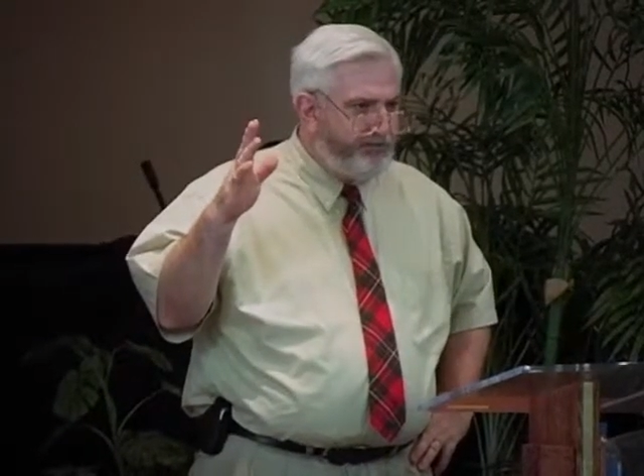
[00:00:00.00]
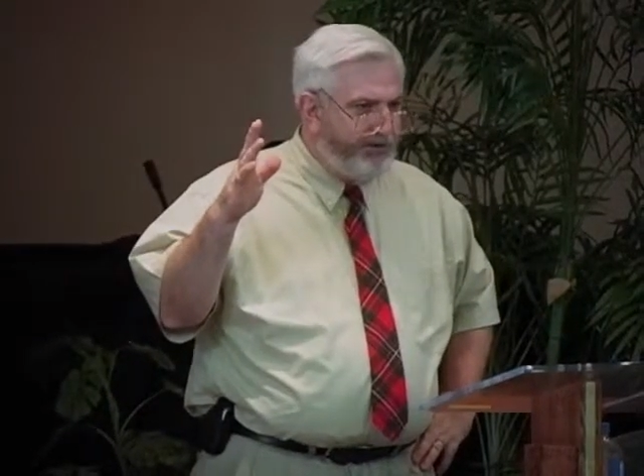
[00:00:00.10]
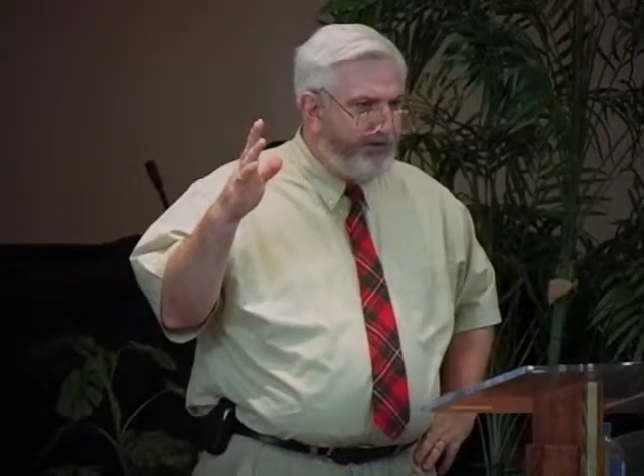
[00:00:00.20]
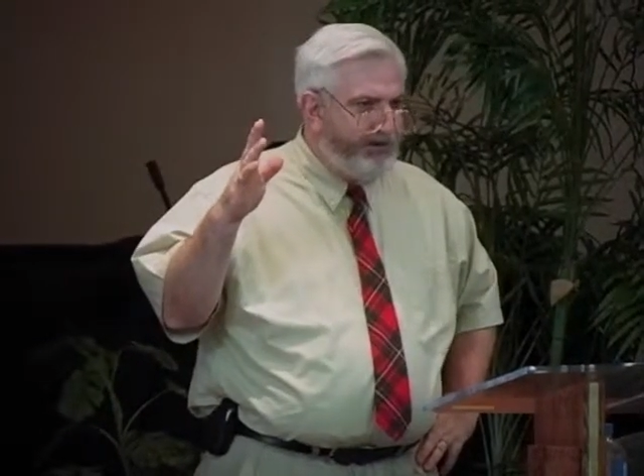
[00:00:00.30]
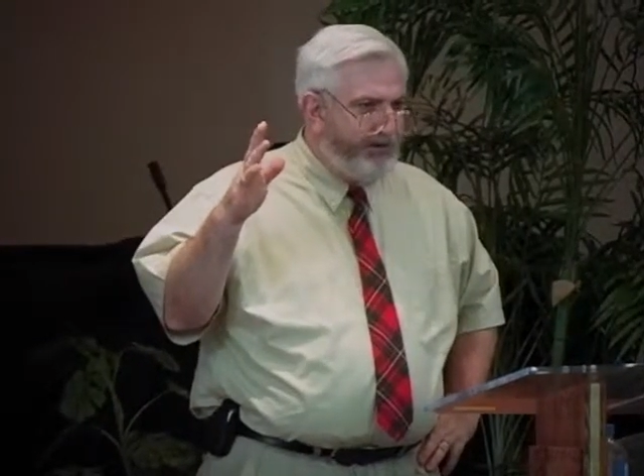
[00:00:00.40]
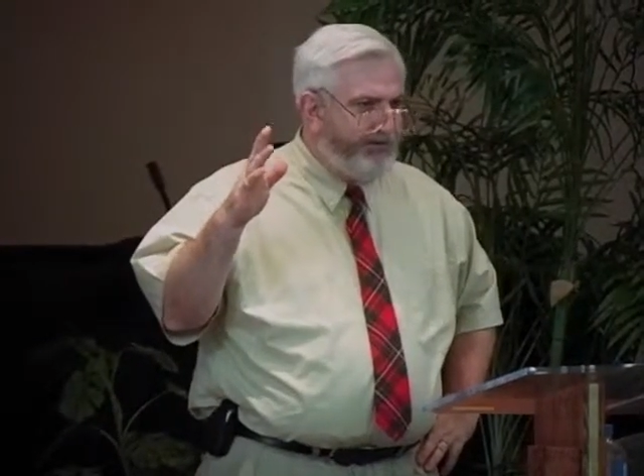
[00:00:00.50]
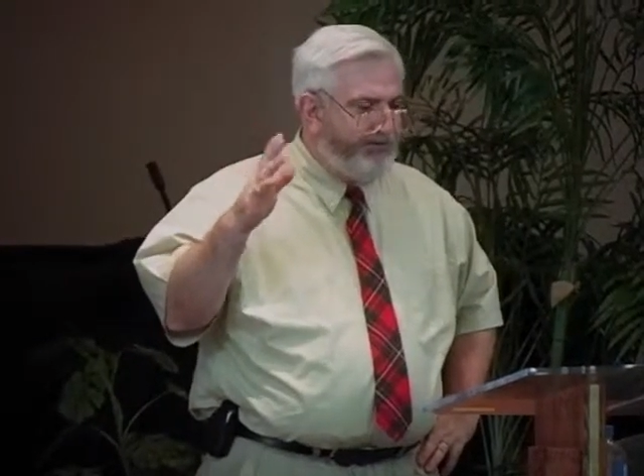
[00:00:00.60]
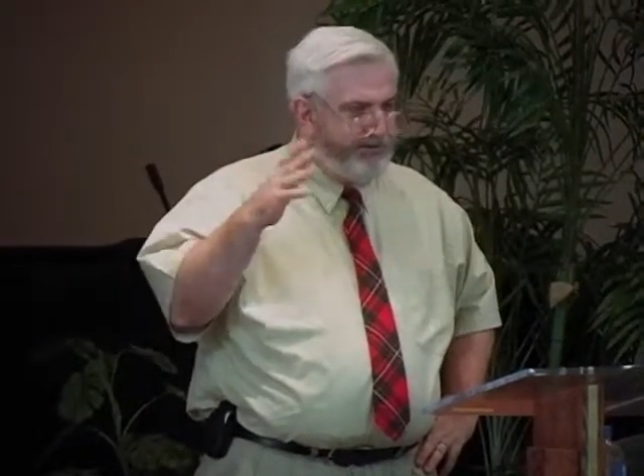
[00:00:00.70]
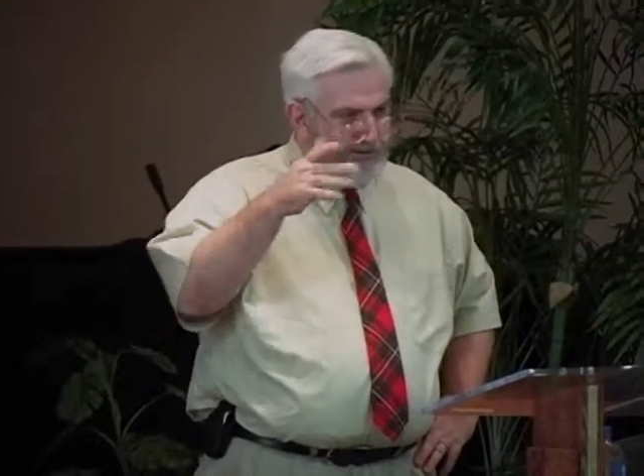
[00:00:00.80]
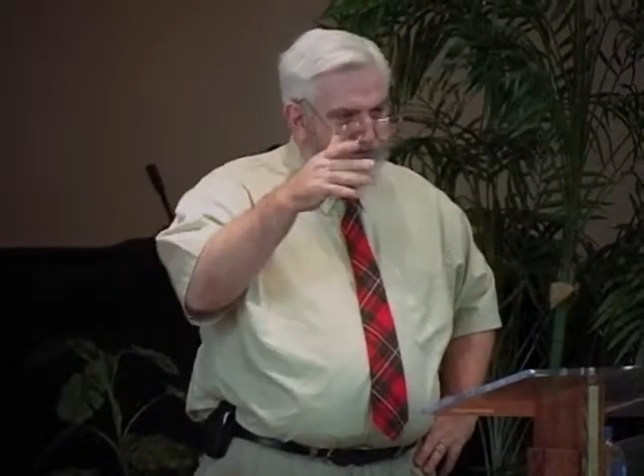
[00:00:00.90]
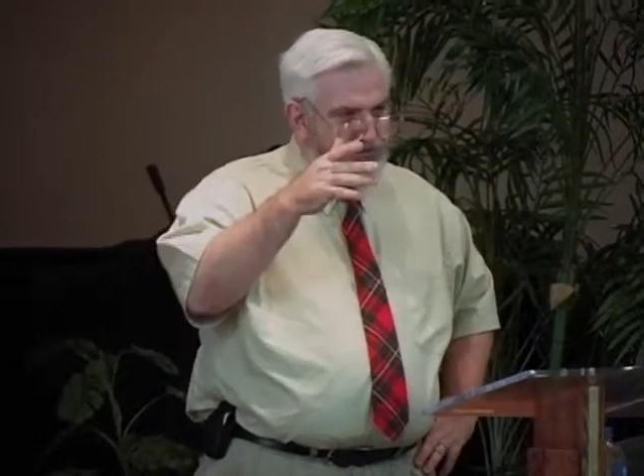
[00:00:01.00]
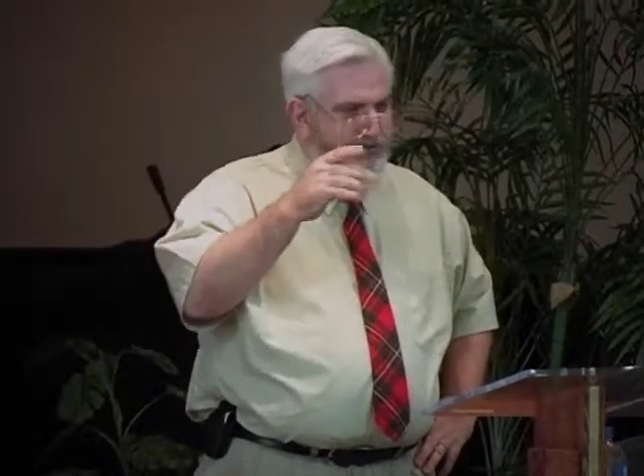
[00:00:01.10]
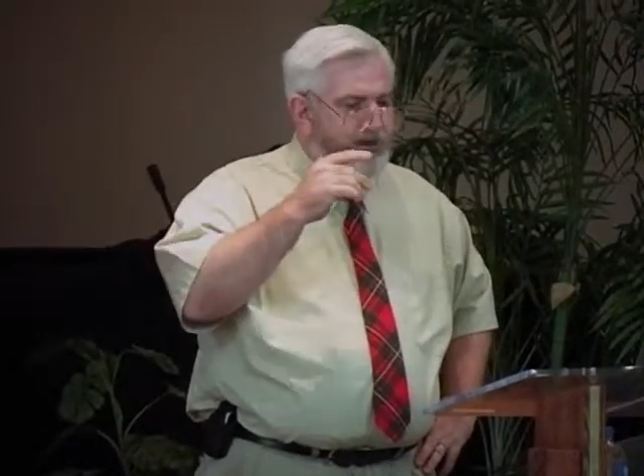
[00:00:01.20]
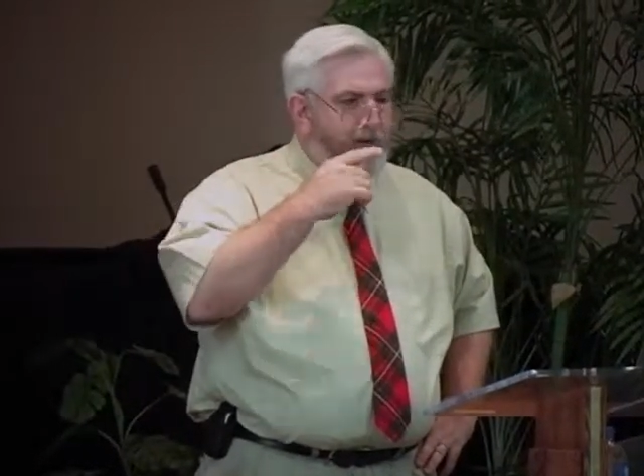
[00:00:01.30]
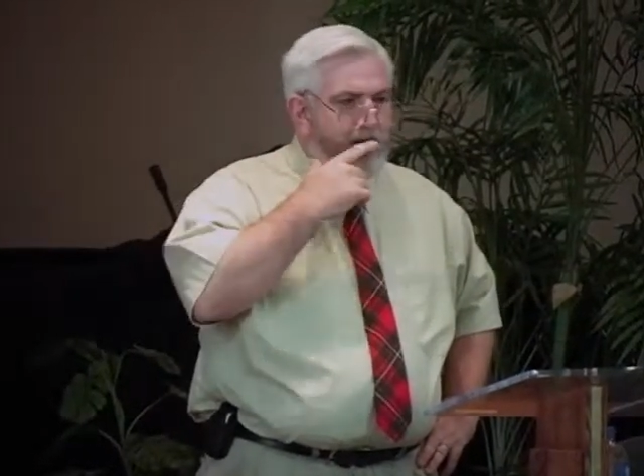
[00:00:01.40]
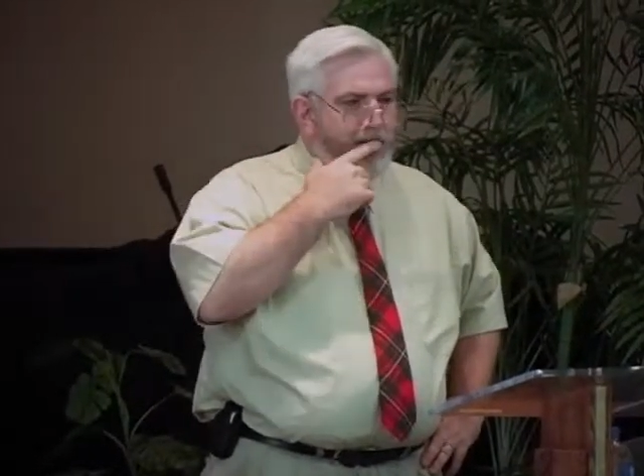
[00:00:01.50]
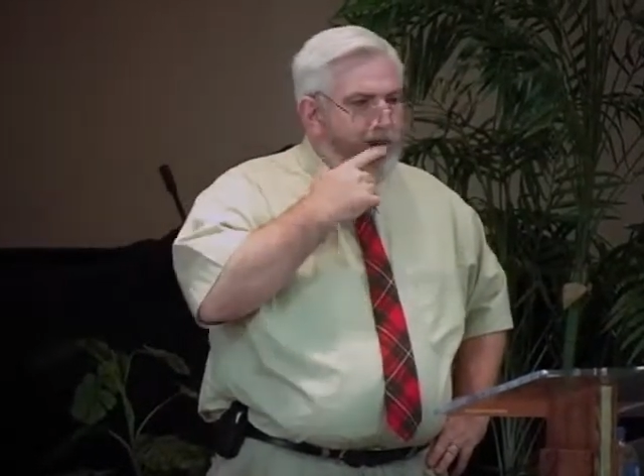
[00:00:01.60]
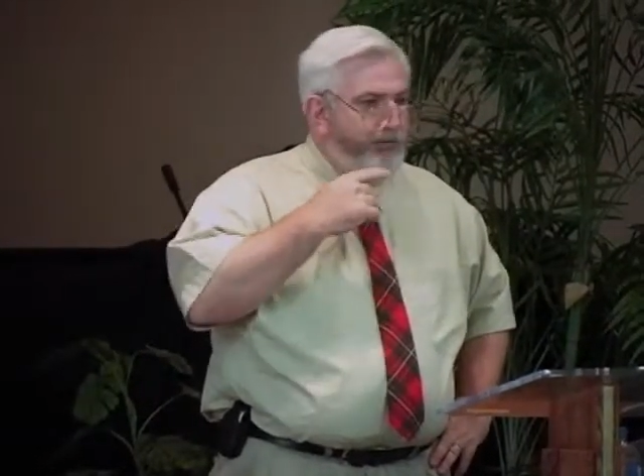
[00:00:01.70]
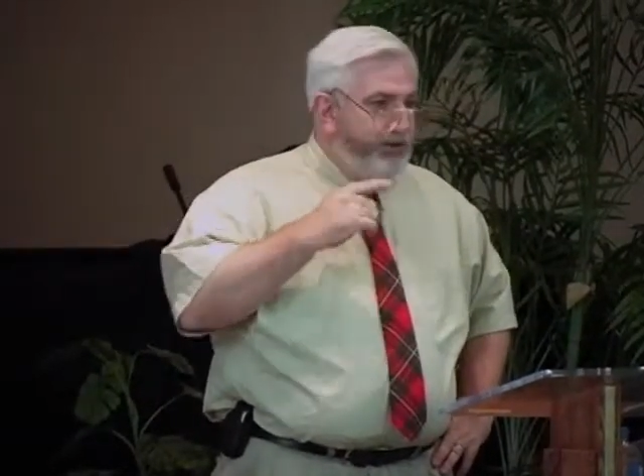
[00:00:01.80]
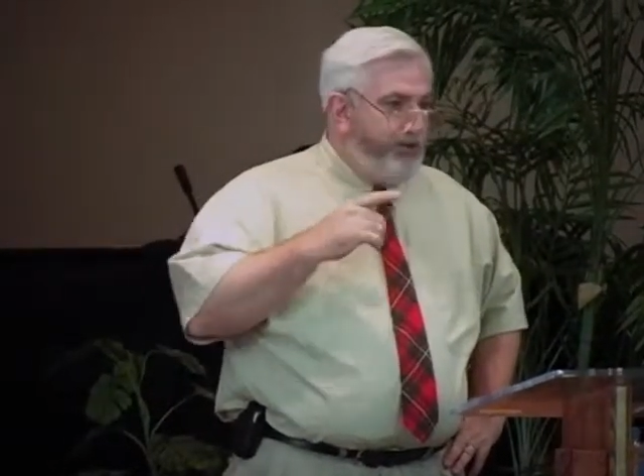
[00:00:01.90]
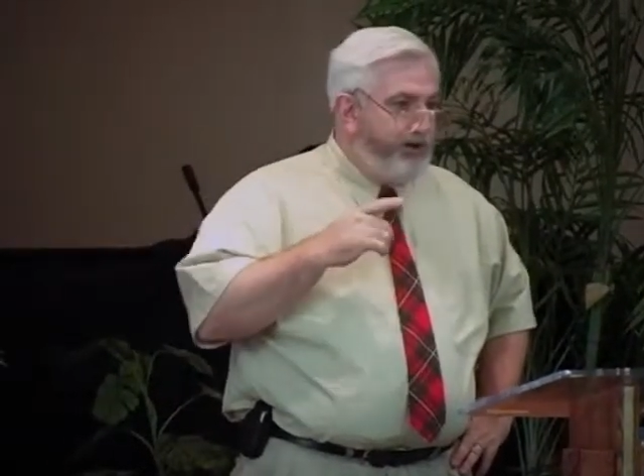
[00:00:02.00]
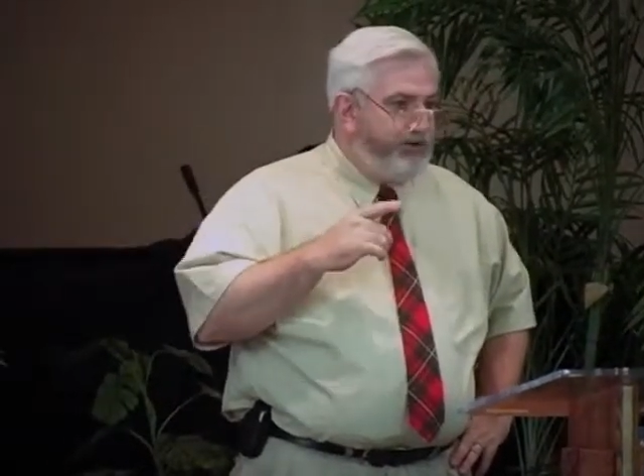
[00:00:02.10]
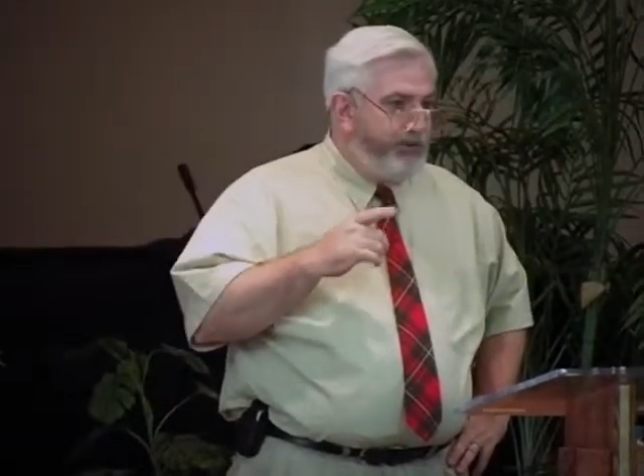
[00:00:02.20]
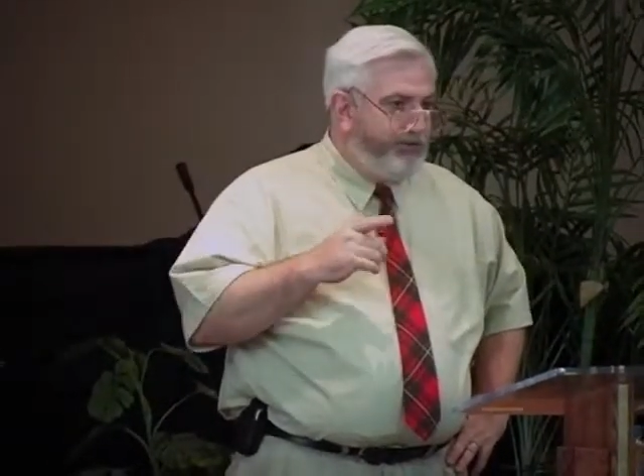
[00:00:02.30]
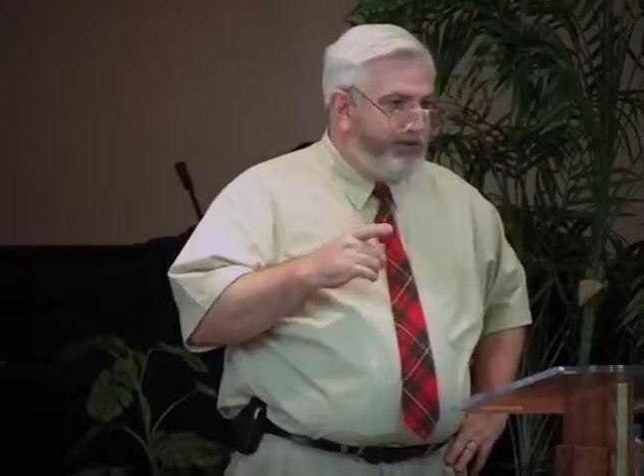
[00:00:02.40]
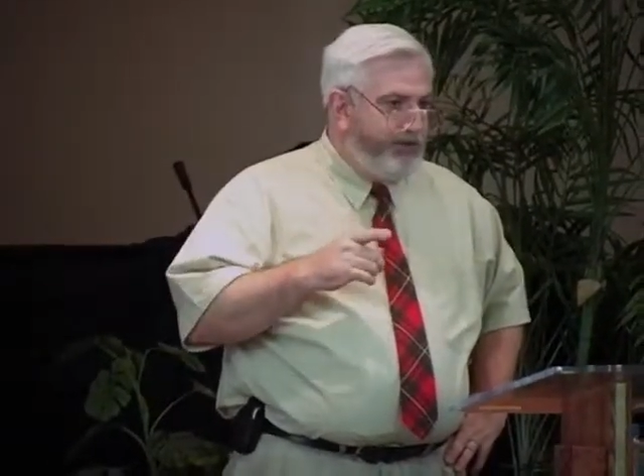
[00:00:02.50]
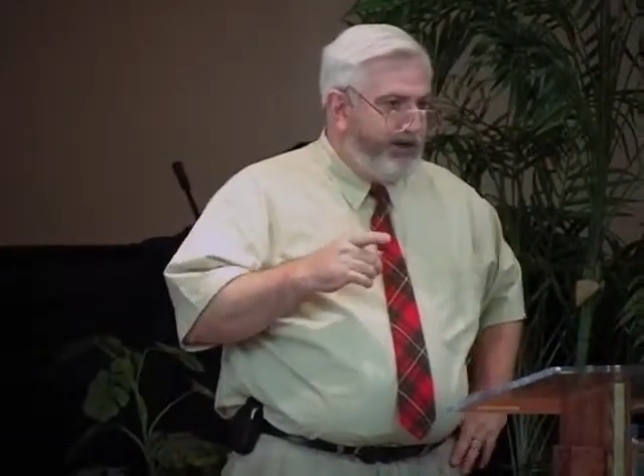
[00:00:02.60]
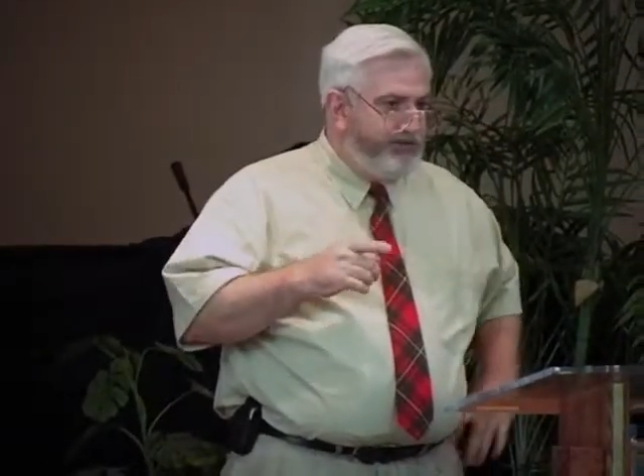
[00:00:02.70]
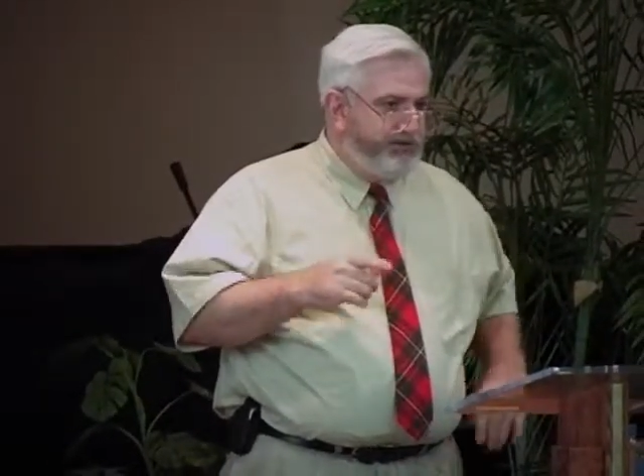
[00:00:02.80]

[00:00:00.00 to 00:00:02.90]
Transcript: Okay, you, Steve, yeah. Blue ice, what blue ice